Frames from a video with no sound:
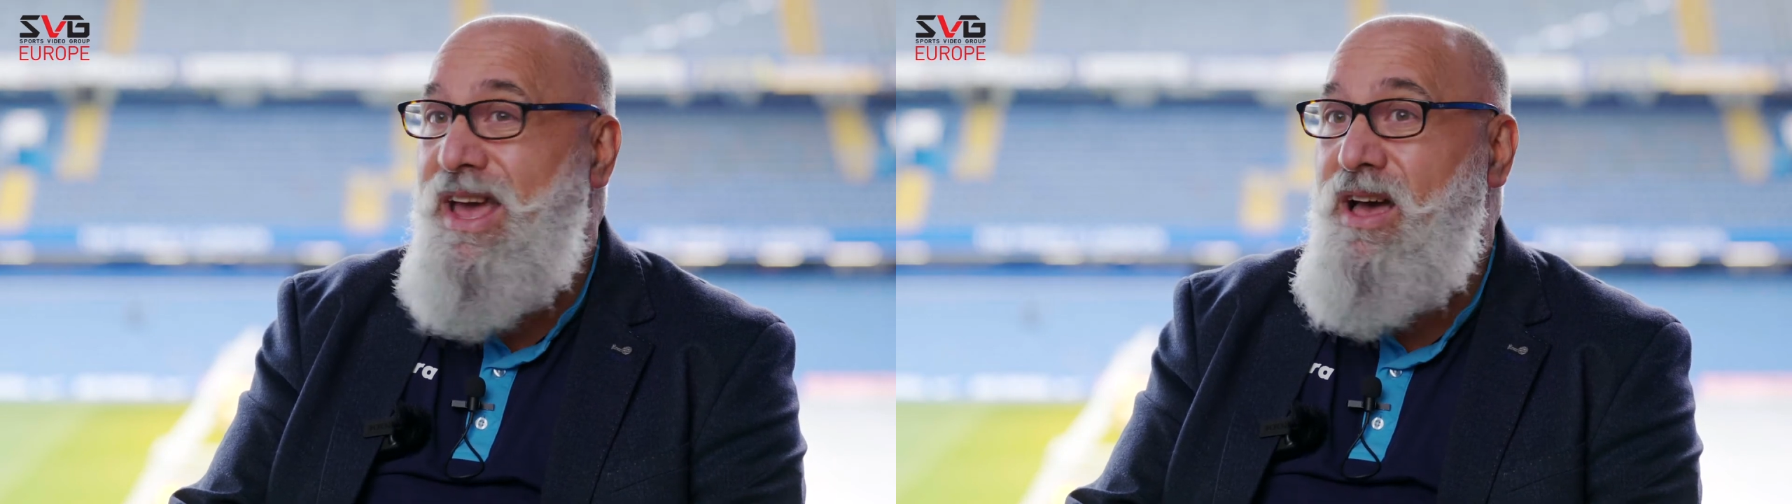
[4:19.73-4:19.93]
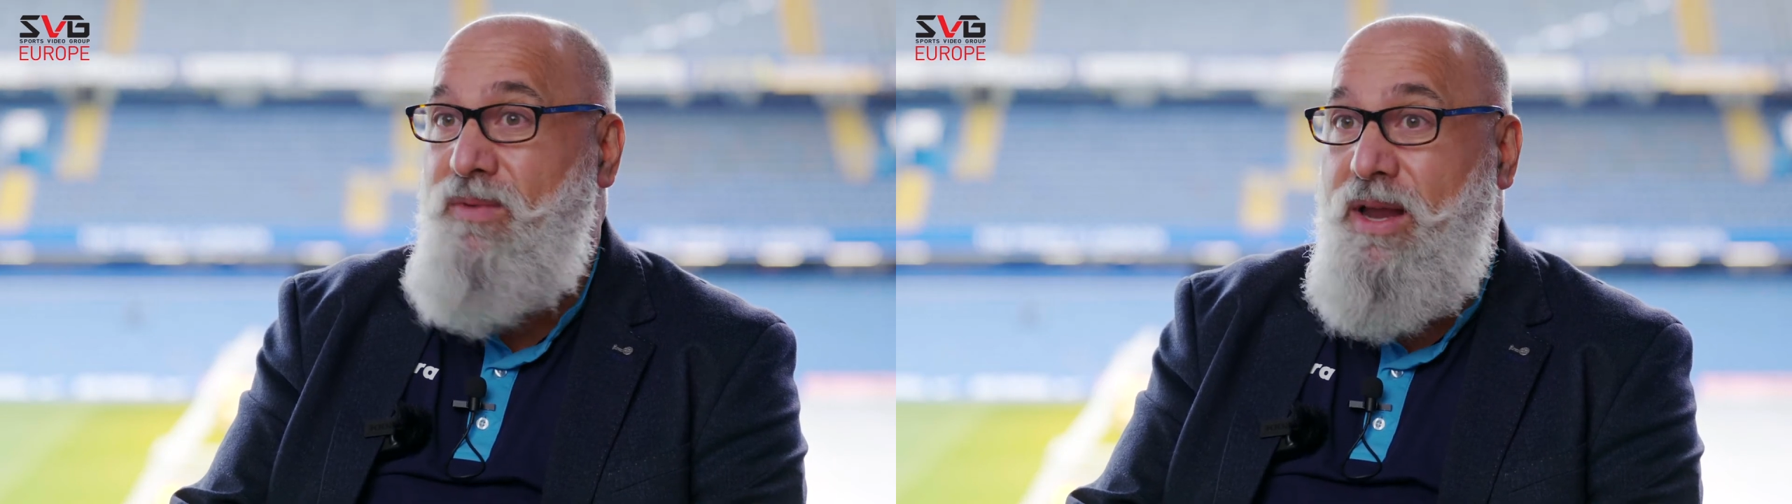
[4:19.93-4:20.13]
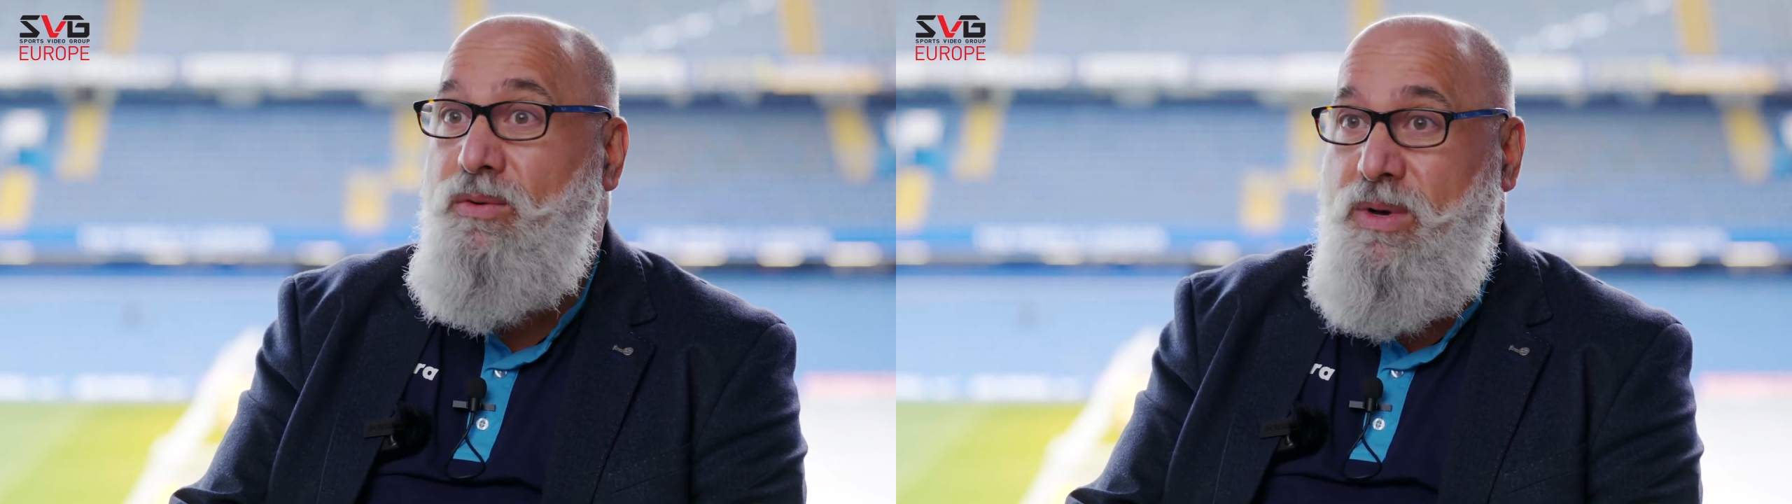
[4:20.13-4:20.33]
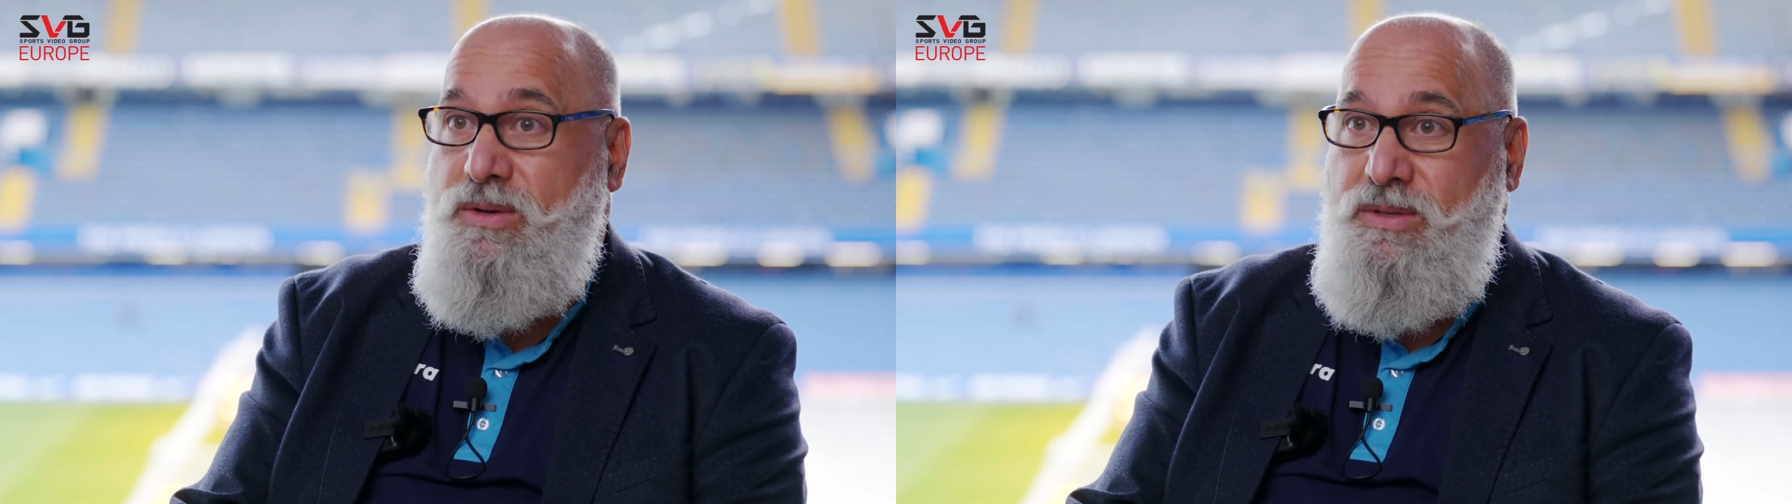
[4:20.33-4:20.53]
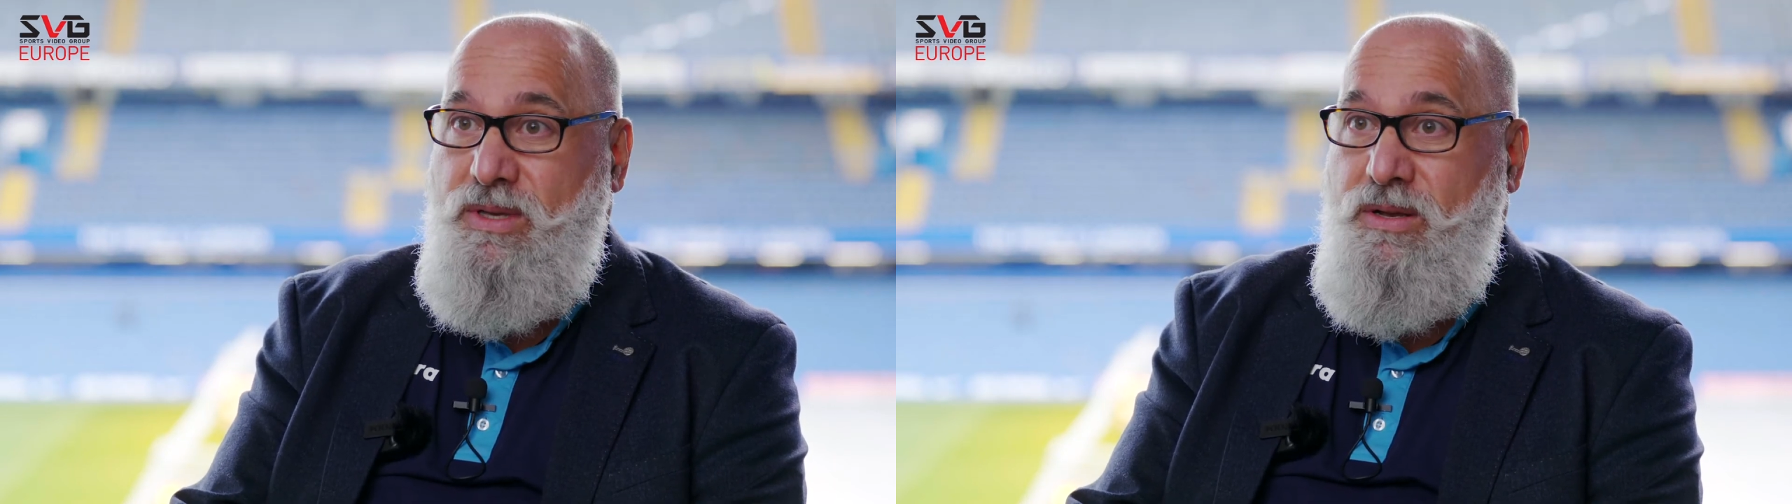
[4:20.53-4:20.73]
have
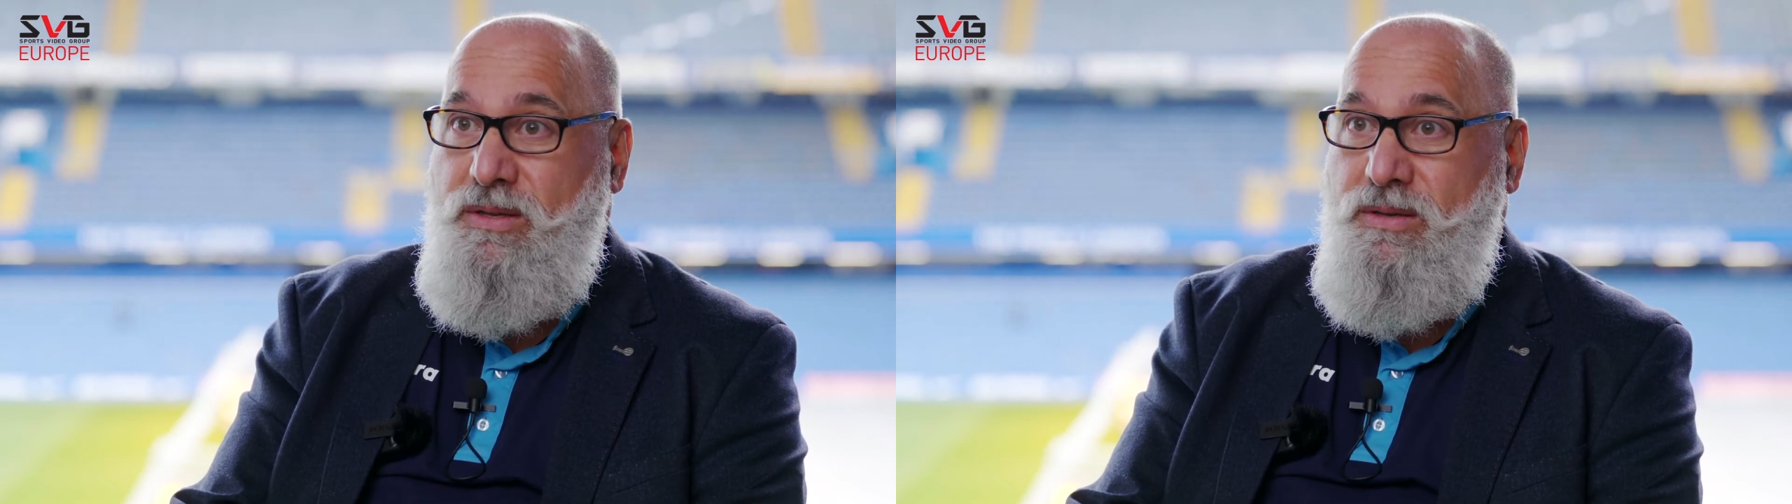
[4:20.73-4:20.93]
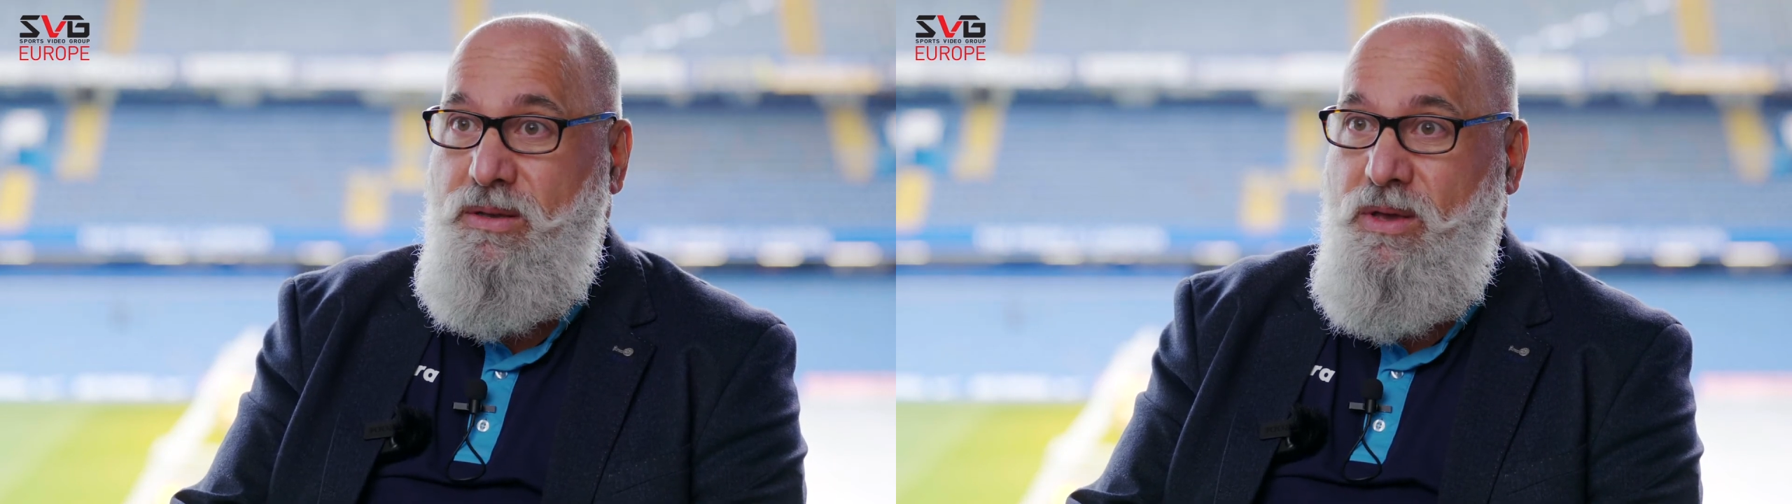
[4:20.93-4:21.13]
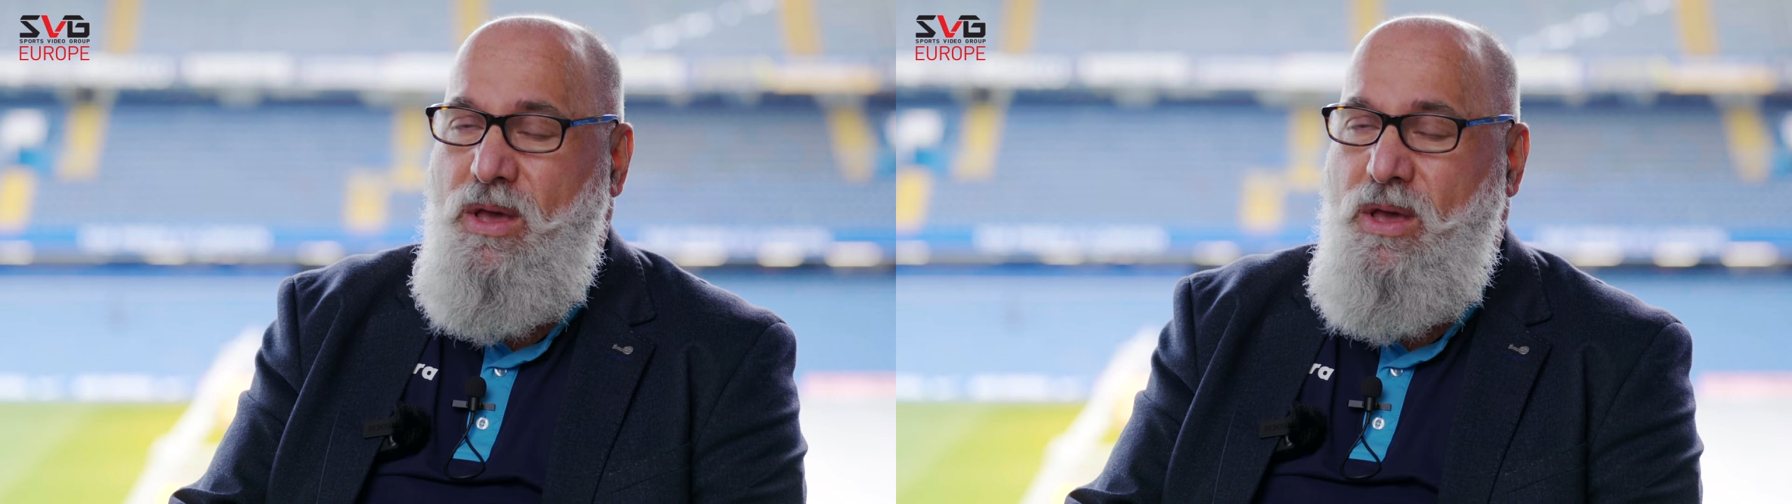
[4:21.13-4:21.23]
anyone on site.